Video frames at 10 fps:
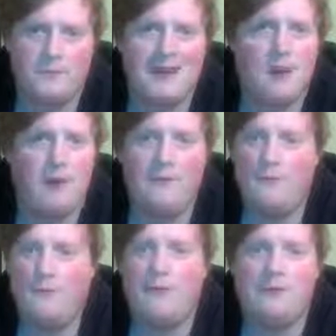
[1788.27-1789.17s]
Now
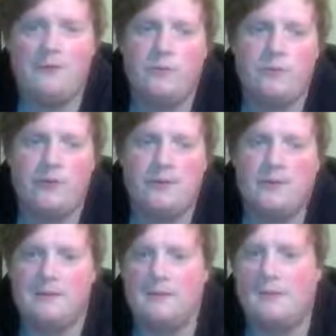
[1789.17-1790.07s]
everything
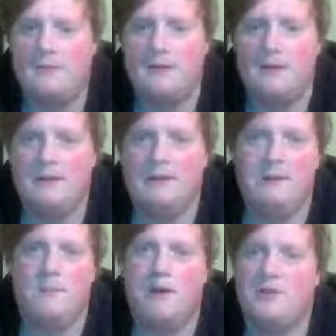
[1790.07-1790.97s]
loses. It's
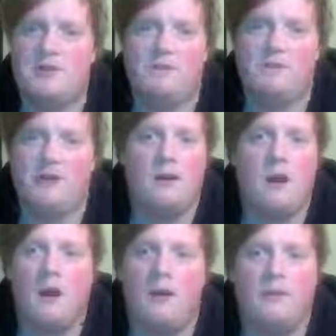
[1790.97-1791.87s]
like minus
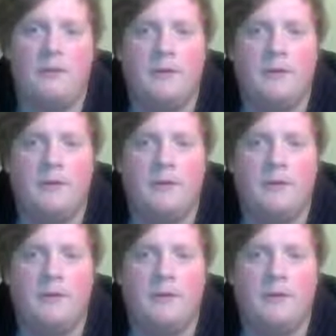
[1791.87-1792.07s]
3.5.